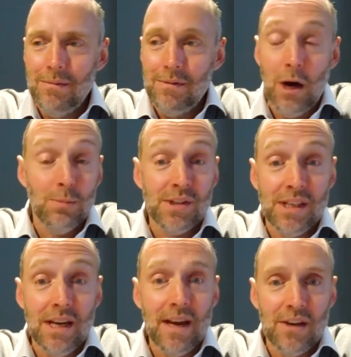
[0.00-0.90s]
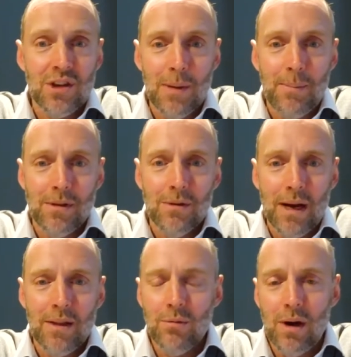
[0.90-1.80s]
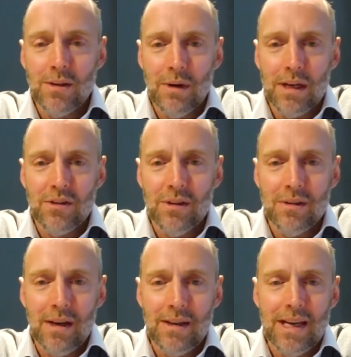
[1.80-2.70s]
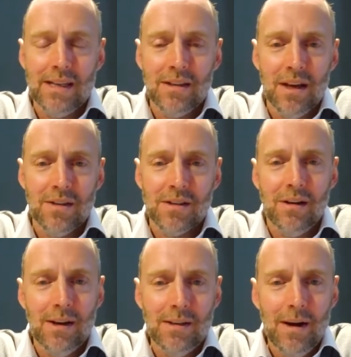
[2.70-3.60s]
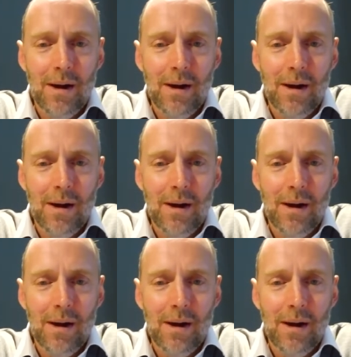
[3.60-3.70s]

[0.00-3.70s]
help steer that ship in the in the right direction and, and get to the other side.